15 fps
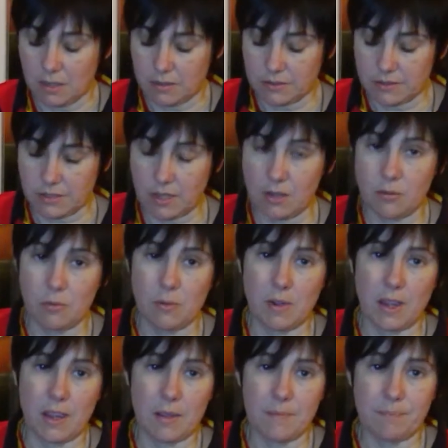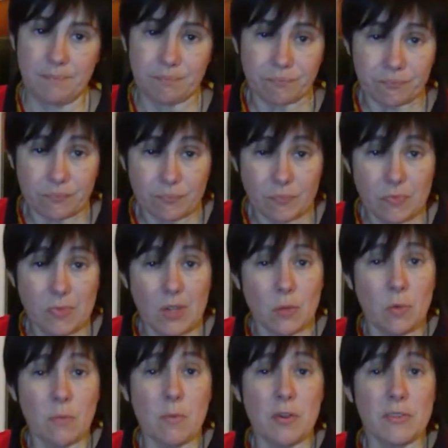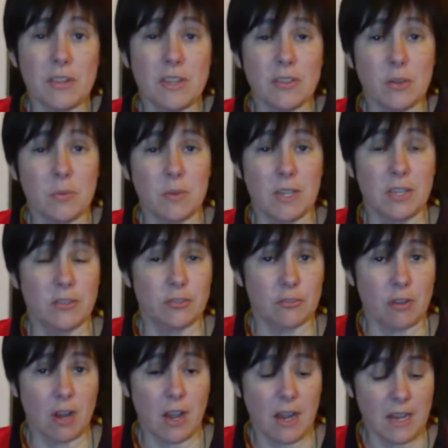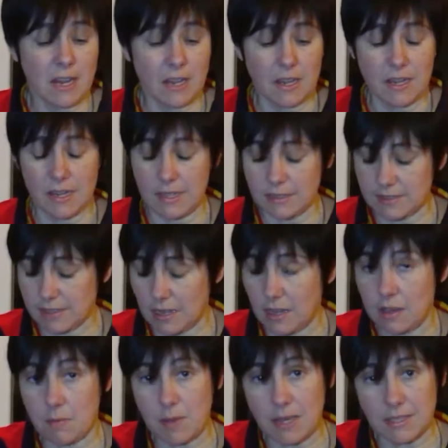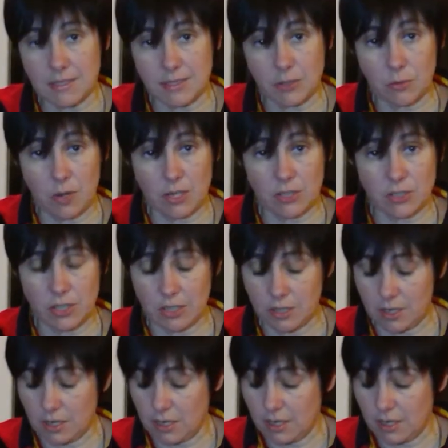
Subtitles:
So one more thing that we can try is ask the question,